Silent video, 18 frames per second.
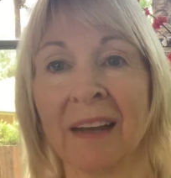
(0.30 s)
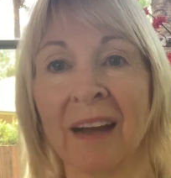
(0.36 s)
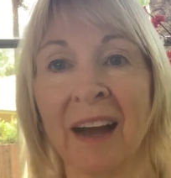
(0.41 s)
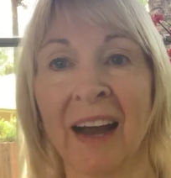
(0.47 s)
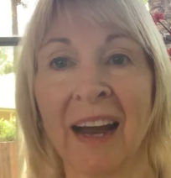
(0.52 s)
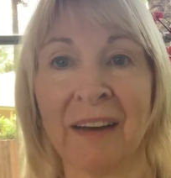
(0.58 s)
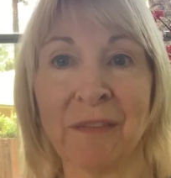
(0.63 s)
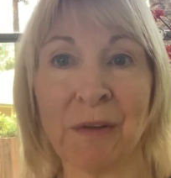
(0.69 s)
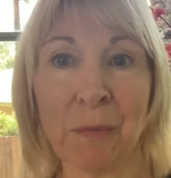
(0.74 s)

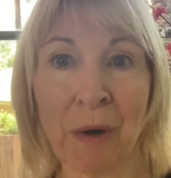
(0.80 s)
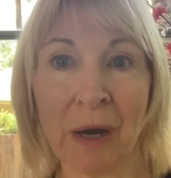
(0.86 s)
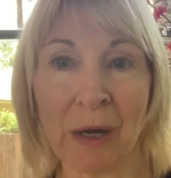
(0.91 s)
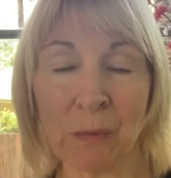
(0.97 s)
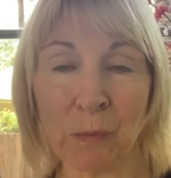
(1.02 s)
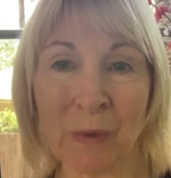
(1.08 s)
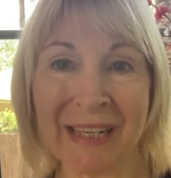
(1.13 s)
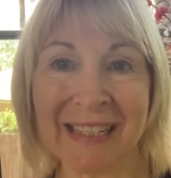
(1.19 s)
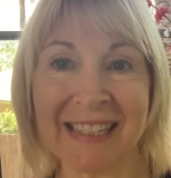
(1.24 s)
Hi
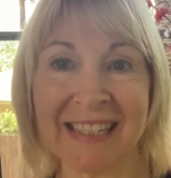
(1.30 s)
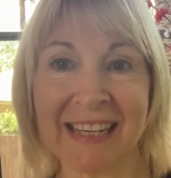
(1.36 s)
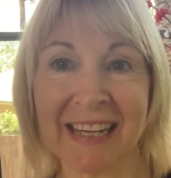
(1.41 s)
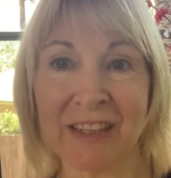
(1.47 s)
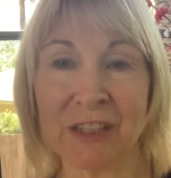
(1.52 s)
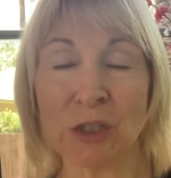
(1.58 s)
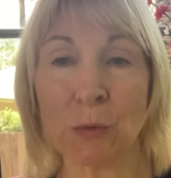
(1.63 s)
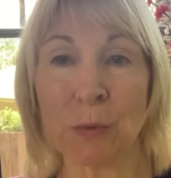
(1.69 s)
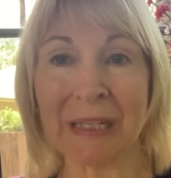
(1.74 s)
everyone, Wednesday
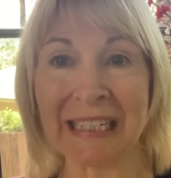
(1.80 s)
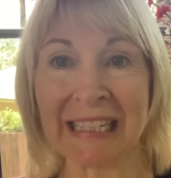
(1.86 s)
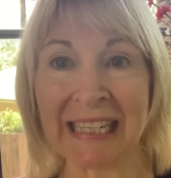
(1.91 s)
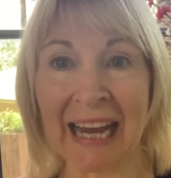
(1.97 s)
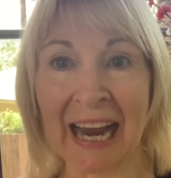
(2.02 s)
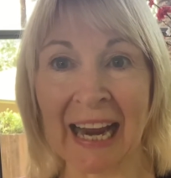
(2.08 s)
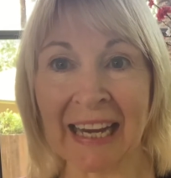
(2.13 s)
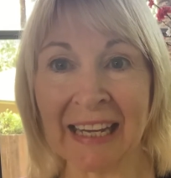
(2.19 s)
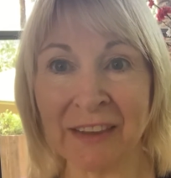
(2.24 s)
the
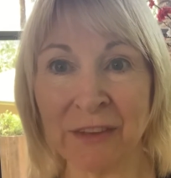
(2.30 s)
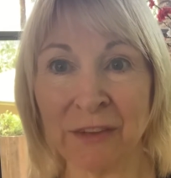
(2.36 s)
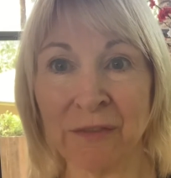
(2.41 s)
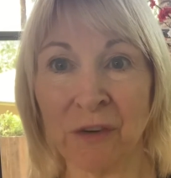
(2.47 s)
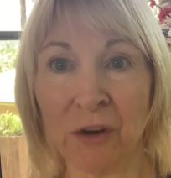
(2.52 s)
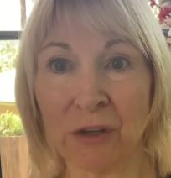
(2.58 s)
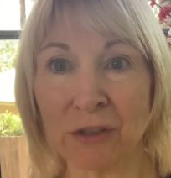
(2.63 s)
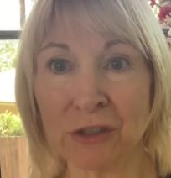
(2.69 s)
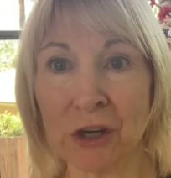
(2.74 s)
28th of
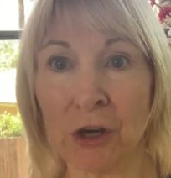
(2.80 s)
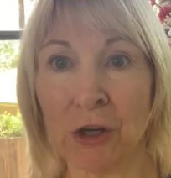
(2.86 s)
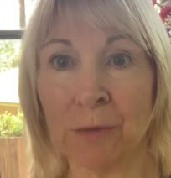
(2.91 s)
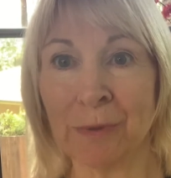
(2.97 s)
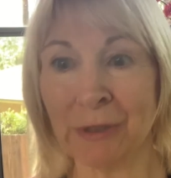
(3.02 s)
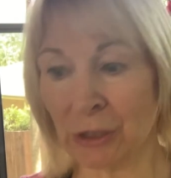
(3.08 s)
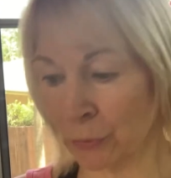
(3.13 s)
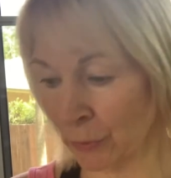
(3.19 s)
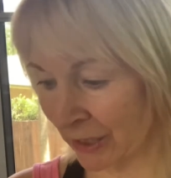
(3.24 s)

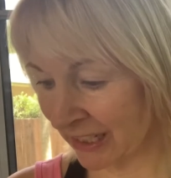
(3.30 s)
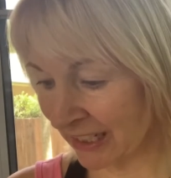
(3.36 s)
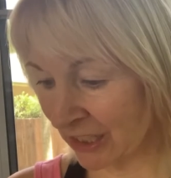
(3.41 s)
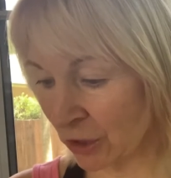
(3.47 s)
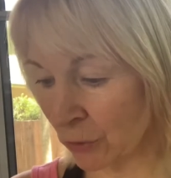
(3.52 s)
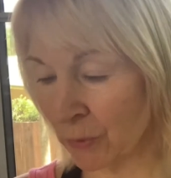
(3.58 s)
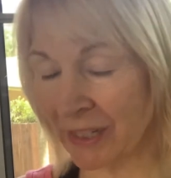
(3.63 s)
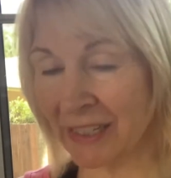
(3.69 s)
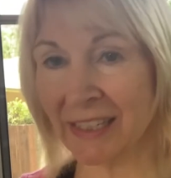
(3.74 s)
October
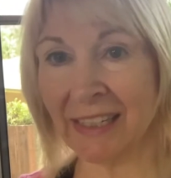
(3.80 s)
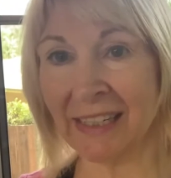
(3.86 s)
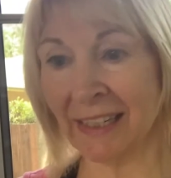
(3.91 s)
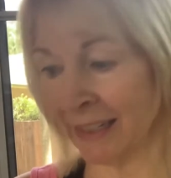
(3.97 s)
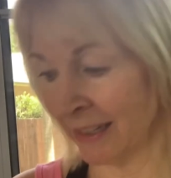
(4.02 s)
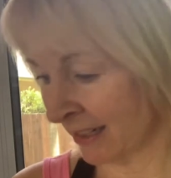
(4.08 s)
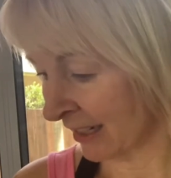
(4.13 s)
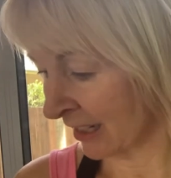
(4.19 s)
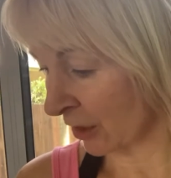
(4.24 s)

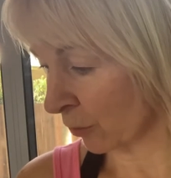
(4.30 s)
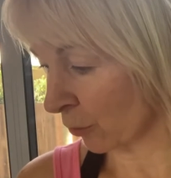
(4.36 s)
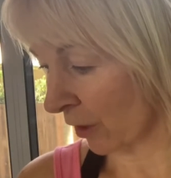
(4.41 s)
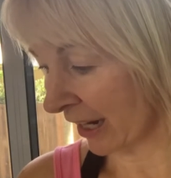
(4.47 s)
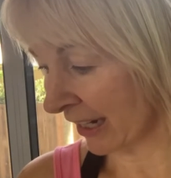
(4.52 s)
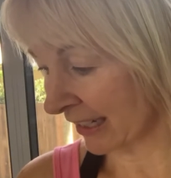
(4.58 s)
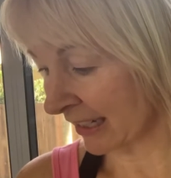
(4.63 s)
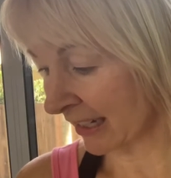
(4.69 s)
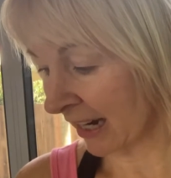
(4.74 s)
2020.
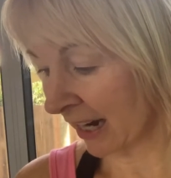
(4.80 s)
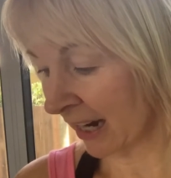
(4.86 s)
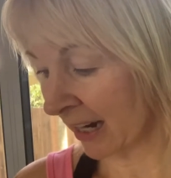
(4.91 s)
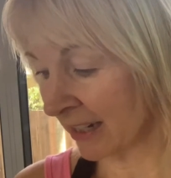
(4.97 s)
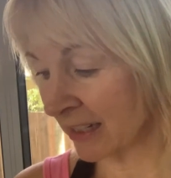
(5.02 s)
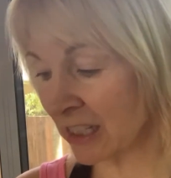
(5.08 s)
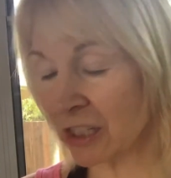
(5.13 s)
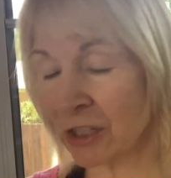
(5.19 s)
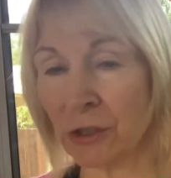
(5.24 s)
Great
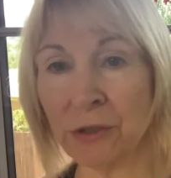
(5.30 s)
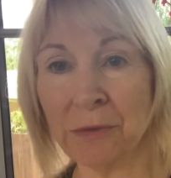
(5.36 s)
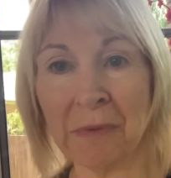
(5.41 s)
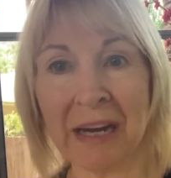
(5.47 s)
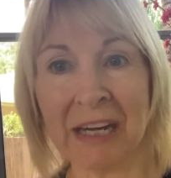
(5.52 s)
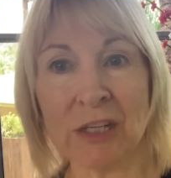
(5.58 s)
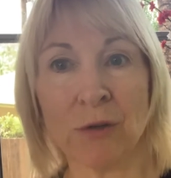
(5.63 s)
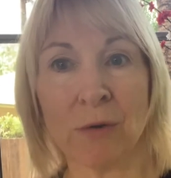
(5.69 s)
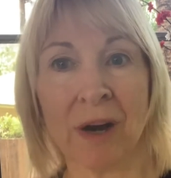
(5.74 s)
cards, two
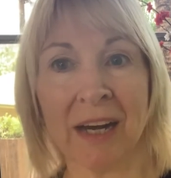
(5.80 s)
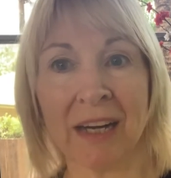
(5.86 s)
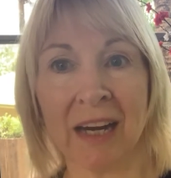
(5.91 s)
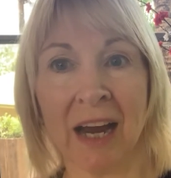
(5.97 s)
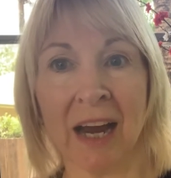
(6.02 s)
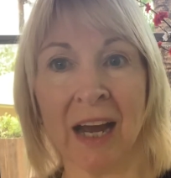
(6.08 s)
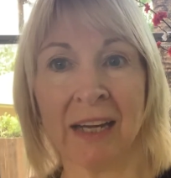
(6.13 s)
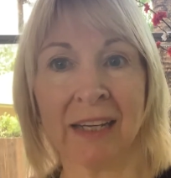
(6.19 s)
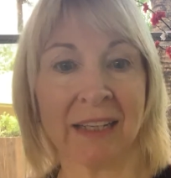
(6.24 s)
major
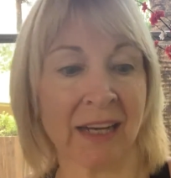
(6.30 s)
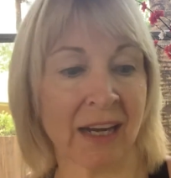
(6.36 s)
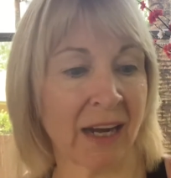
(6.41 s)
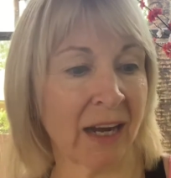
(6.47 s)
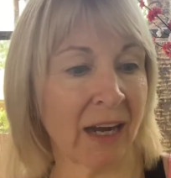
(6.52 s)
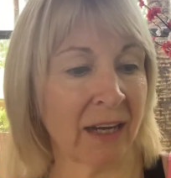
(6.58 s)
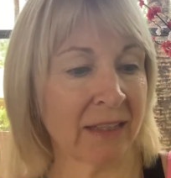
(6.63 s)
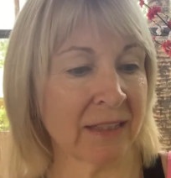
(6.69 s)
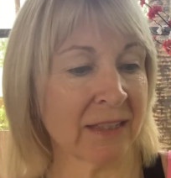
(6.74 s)
arcana
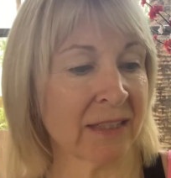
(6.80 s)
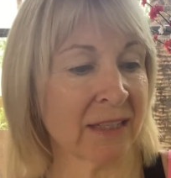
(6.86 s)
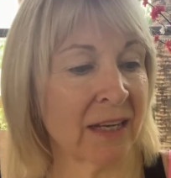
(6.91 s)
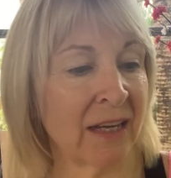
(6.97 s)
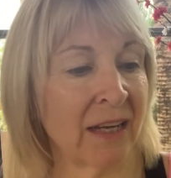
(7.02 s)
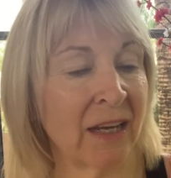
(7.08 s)
cards.